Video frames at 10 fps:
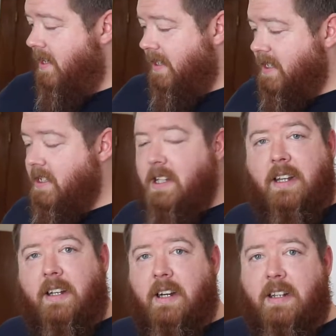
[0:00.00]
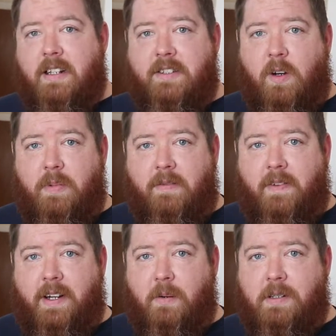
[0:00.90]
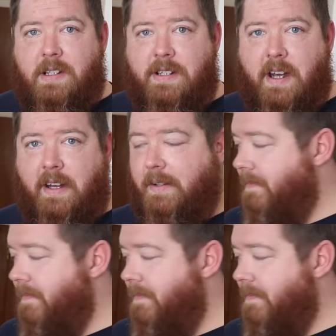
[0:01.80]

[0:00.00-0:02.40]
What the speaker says: Let's cut this open and find out what's inside.